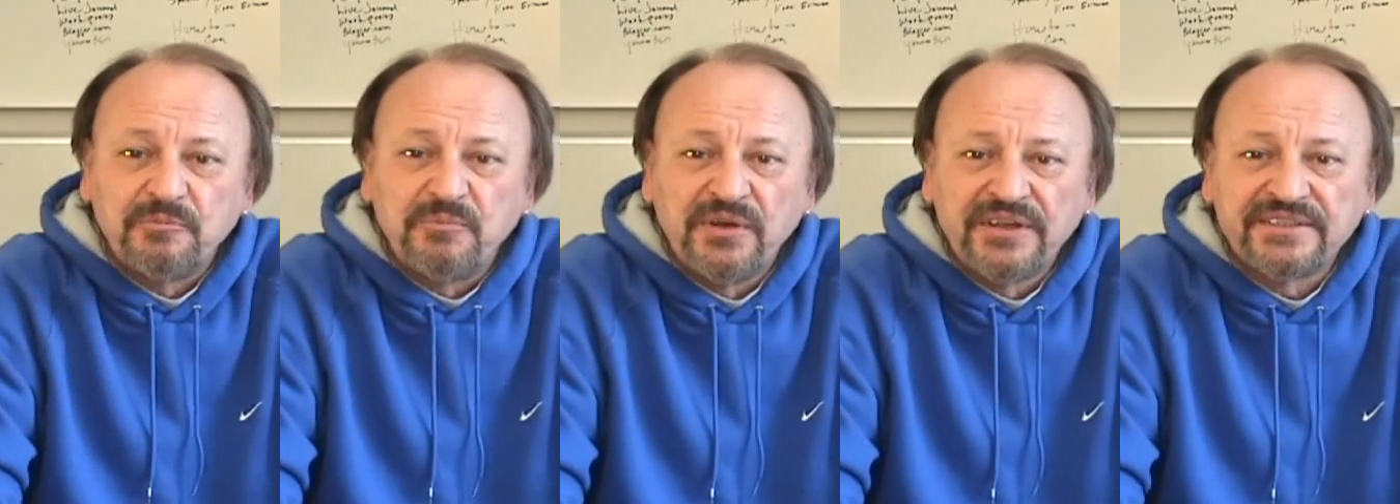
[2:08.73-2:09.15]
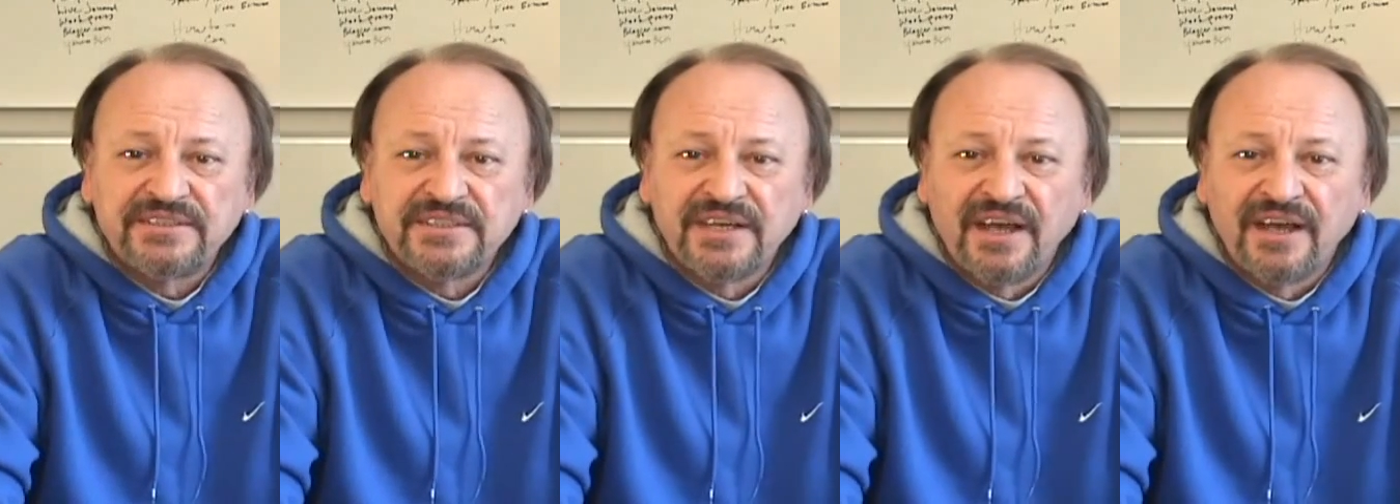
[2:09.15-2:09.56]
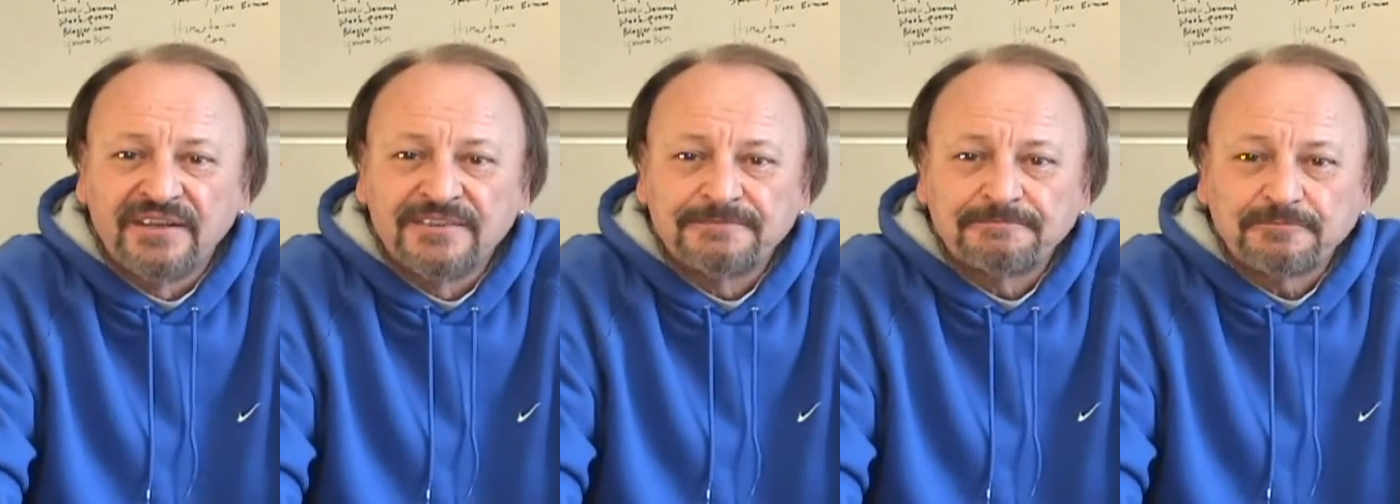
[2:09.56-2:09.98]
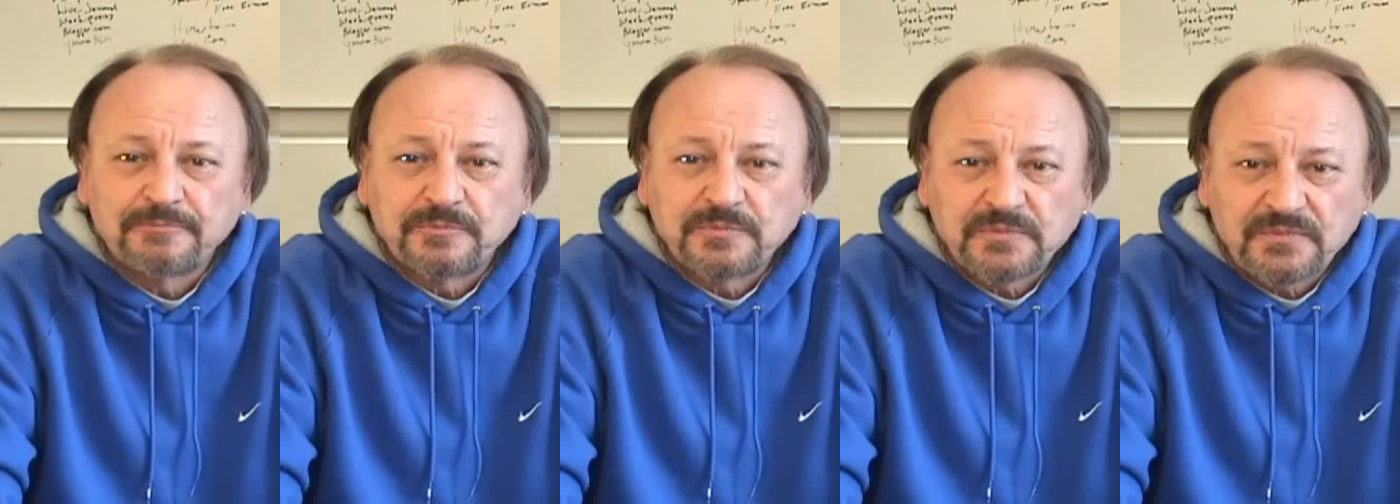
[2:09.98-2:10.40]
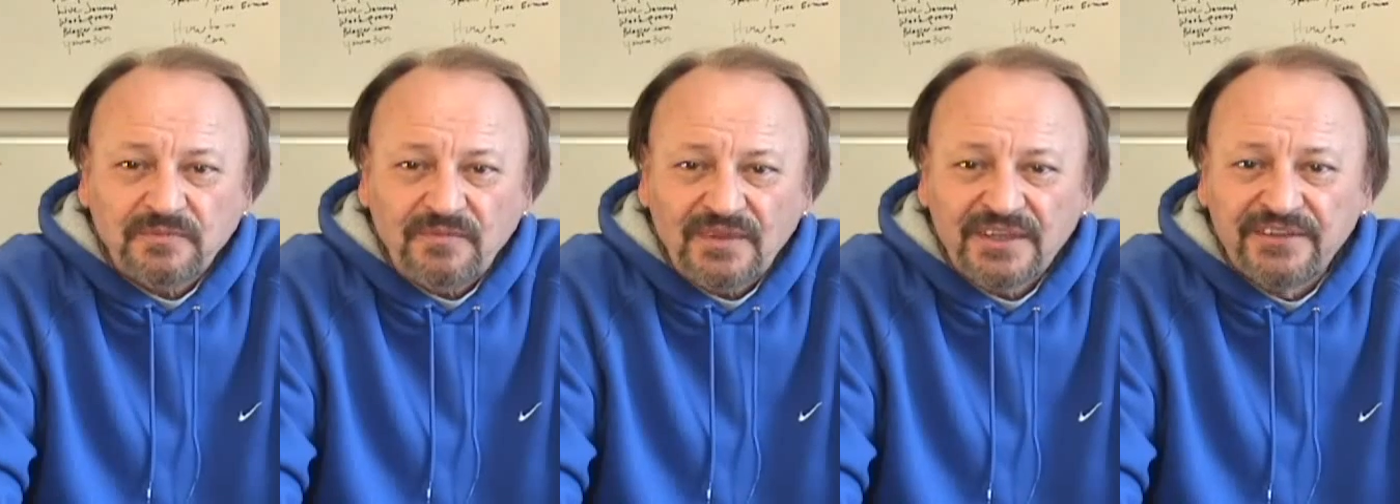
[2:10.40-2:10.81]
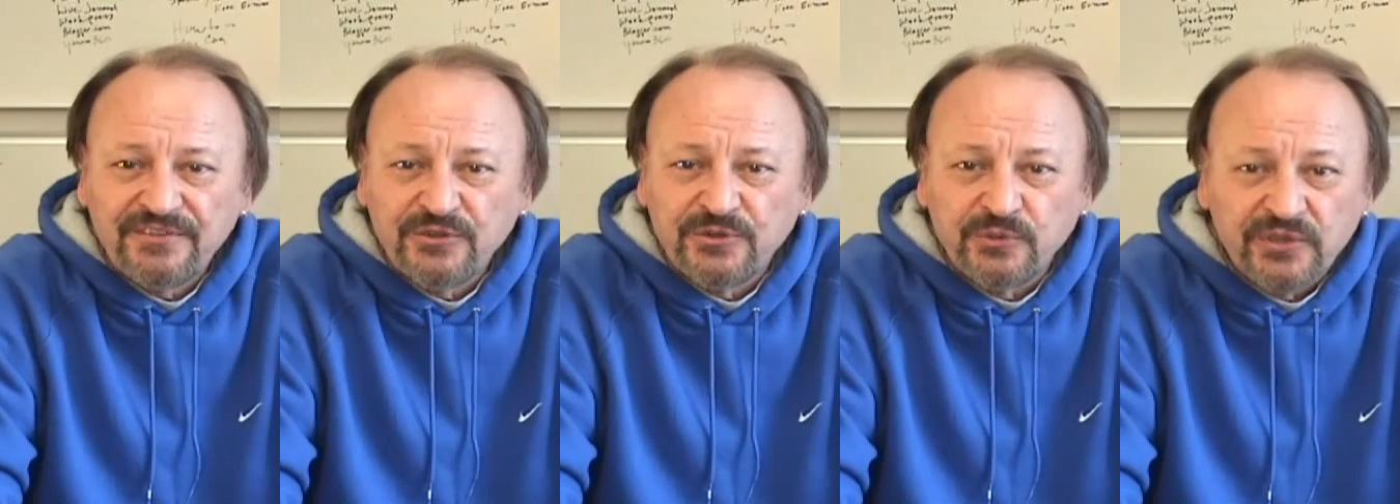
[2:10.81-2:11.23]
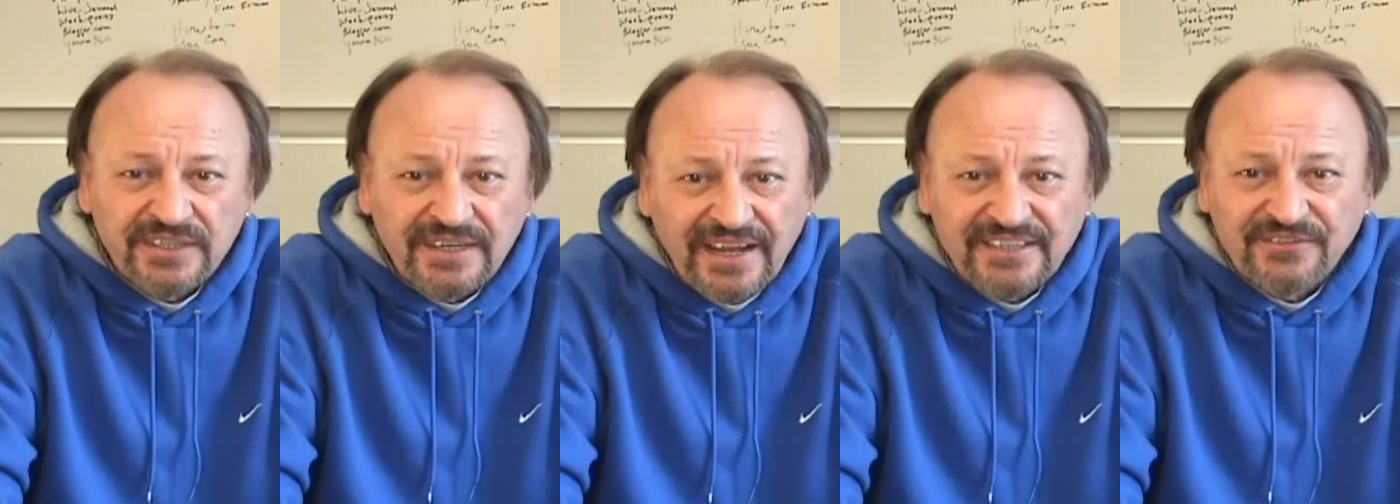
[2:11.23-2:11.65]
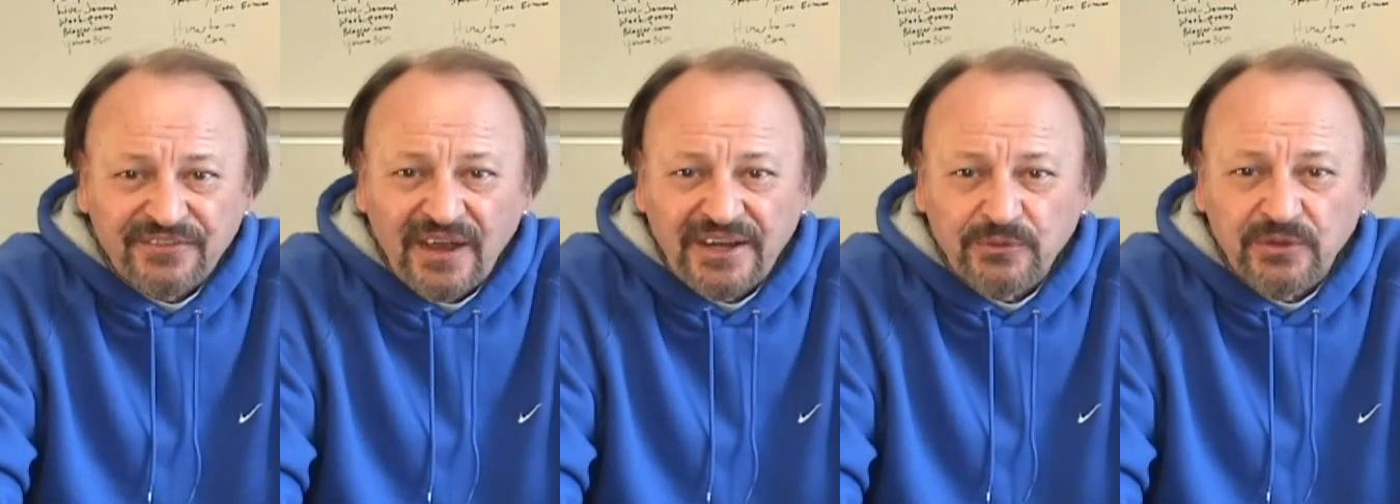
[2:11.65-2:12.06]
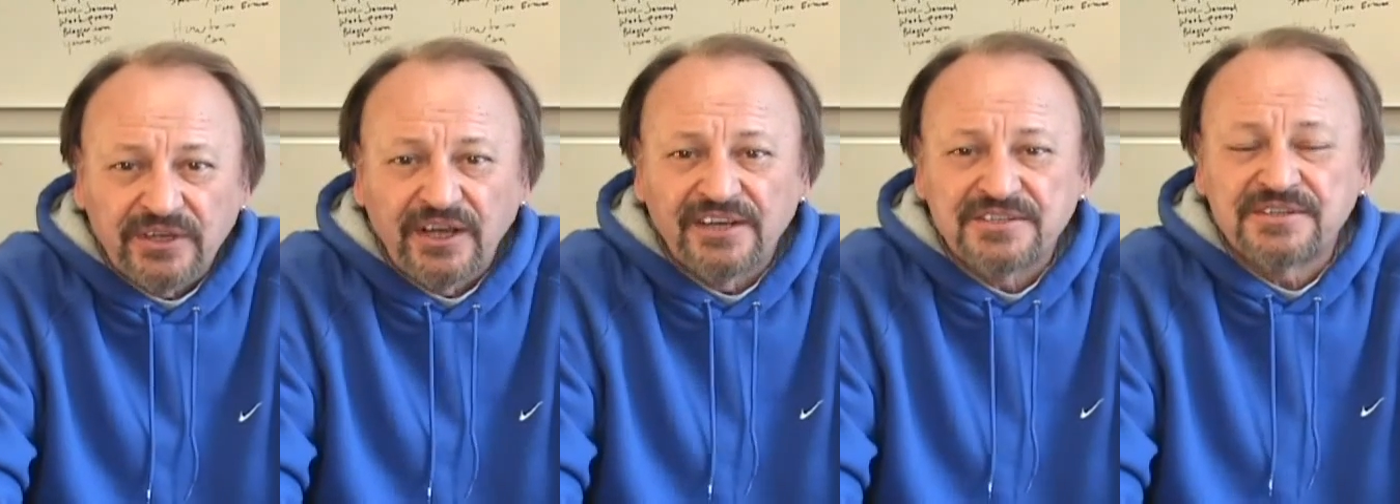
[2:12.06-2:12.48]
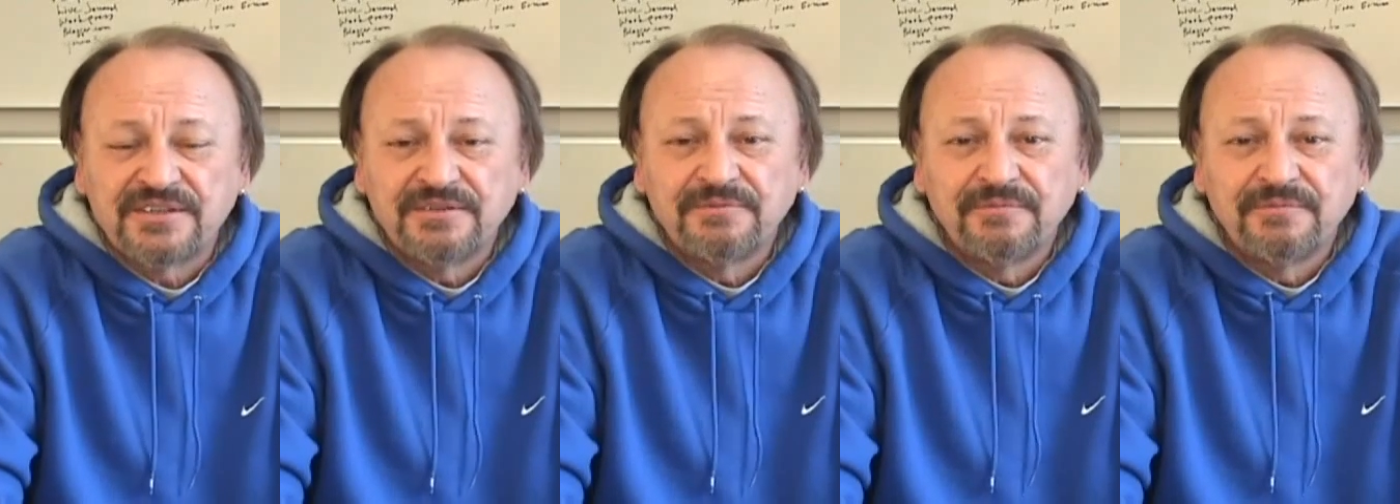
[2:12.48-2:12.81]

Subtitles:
But if you'd really like to find what caused